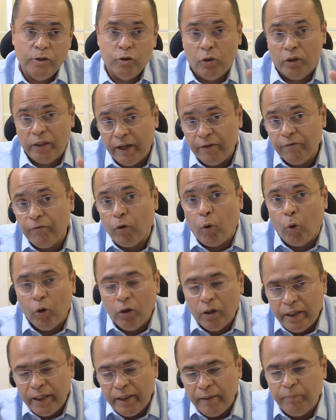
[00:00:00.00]
or they have
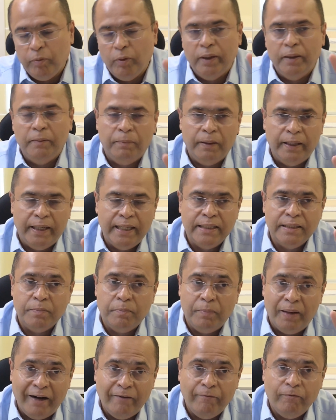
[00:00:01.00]
already put in place,
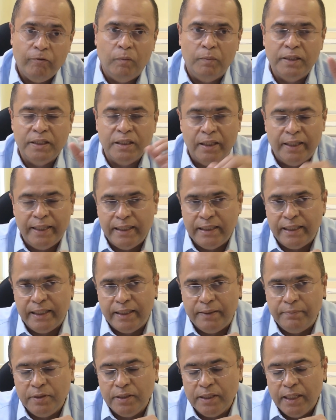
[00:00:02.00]
platform engineering
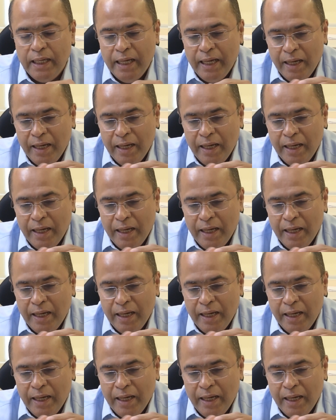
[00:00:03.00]
teams,